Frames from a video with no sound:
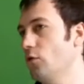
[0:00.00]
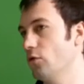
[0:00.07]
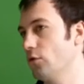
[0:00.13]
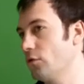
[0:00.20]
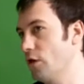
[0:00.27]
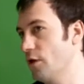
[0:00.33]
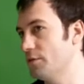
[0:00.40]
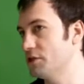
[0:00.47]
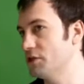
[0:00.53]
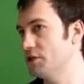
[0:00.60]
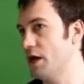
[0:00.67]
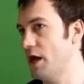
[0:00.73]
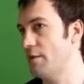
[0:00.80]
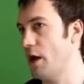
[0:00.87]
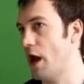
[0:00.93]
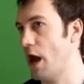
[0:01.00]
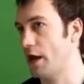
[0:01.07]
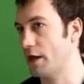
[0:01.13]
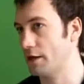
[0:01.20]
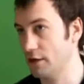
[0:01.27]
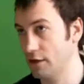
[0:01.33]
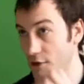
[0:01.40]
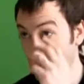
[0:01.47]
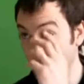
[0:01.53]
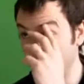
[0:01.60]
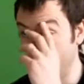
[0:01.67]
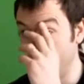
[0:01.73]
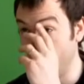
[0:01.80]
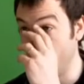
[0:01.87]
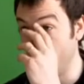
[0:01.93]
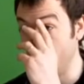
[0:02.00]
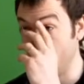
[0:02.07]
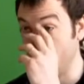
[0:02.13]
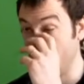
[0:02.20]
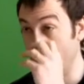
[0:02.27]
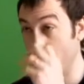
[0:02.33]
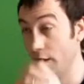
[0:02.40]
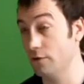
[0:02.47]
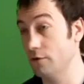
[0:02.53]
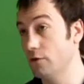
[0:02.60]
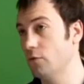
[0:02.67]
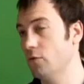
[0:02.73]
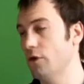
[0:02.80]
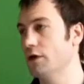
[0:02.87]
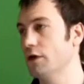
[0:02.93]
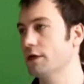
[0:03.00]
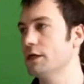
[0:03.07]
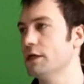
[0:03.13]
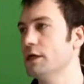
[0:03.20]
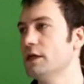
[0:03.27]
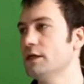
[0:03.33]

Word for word: or the requirement to share back if, if you build on that work.